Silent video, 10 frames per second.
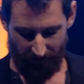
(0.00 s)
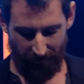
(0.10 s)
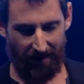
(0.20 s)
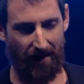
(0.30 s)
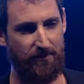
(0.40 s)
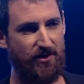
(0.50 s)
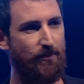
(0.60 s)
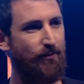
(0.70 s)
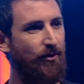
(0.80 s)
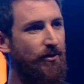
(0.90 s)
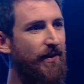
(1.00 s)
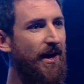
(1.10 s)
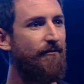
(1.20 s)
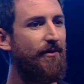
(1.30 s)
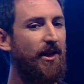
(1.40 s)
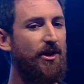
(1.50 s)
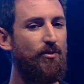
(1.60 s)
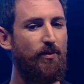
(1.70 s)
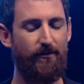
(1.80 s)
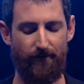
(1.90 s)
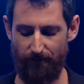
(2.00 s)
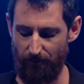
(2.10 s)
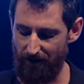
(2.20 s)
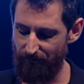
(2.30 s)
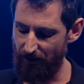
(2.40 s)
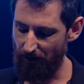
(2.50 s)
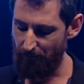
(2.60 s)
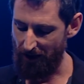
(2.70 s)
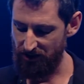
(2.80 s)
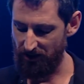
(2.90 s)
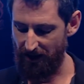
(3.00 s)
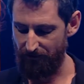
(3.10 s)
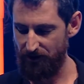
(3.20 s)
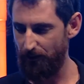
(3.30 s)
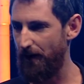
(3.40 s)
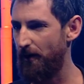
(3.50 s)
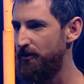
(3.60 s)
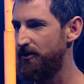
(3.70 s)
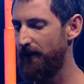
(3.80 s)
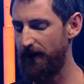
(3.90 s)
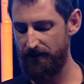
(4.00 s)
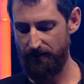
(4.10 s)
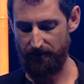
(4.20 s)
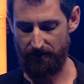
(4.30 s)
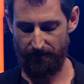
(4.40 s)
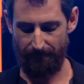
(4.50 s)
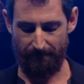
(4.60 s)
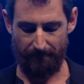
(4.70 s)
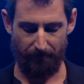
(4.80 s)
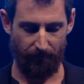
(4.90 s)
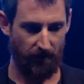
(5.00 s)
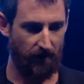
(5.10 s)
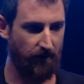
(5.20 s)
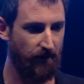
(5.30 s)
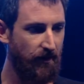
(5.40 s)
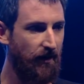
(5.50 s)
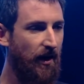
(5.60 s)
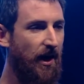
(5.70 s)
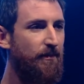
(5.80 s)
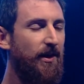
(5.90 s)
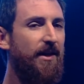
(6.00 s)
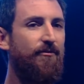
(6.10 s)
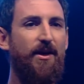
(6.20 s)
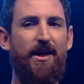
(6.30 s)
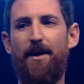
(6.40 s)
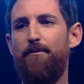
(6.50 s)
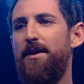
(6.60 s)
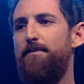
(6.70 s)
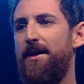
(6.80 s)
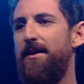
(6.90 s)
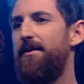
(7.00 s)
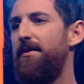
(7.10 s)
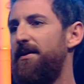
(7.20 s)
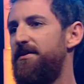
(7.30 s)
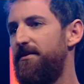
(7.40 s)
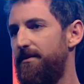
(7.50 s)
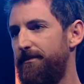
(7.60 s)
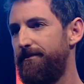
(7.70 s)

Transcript: When it comes to proving our value, we we are very much left to our own devices. I believe we can be better than this.